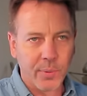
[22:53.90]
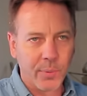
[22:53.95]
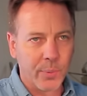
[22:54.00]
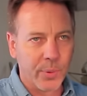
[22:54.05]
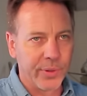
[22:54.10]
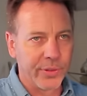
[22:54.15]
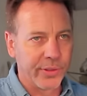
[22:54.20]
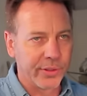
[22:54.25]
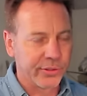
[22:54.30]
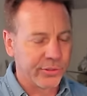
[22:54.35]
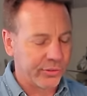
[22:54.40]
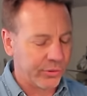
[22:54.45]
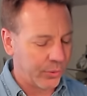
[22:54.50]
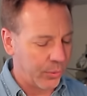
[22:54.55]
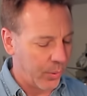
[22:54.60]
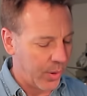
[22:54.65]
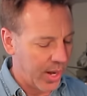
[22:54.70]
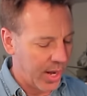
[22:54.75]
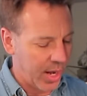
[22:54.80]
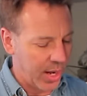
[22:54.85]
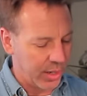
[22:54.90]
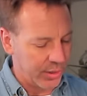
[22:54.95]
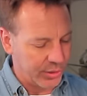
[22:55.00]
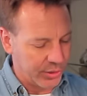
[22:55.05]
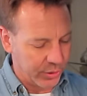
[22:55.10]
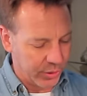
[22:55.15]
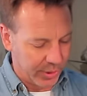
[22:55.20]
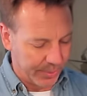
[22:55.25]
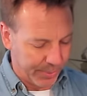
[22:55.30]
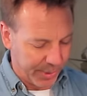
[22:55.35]
with a square,
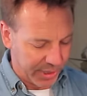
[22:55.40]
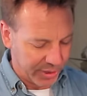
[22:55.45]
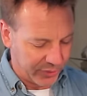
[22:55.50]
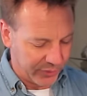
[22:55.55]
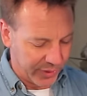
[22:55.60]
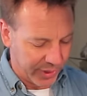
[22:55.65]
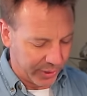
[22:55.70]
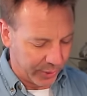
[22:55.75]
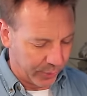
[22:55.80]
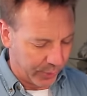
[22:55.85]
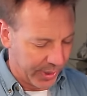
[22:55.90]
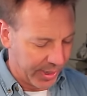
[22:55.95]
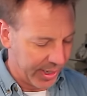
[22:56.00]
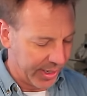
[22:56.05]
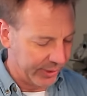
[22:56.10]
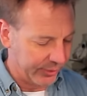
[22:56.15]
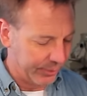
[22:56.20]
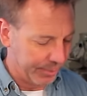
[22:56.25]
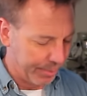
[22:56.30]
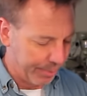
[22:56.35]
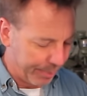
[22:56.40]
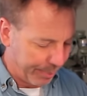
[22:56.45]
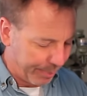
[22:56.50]
do it a bunch of other ways,